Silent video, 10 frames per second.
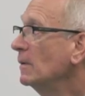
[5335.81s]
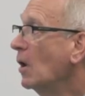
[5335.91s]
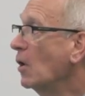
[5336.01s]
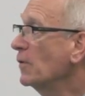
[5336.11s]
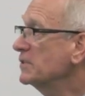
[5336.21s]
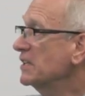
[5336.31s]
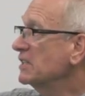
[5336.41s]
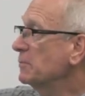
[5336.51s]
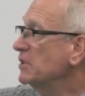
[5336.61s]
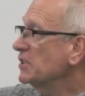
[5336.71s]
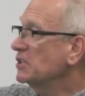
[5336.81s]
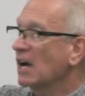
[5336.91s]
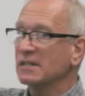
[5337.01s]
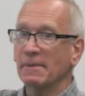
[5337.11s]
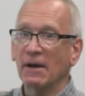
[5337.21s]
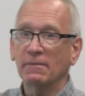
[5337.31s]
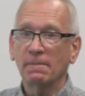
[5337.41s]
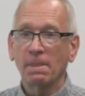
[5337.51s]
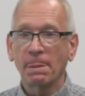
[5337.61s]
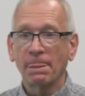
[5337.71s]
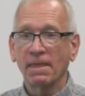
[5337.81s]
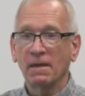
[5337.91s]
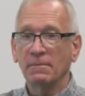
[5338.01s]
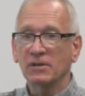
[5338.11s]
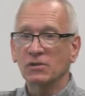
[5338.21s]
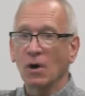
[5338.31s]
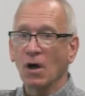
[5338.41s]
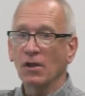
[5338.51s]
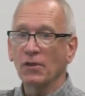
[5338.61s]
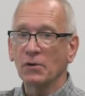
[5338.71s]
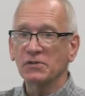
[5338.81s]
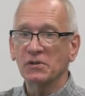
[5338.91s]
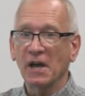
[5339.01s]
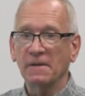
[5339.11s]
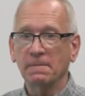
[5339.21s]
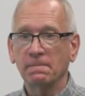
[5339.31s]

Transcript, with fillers: All those things we just talked about. Make sure all of those are done.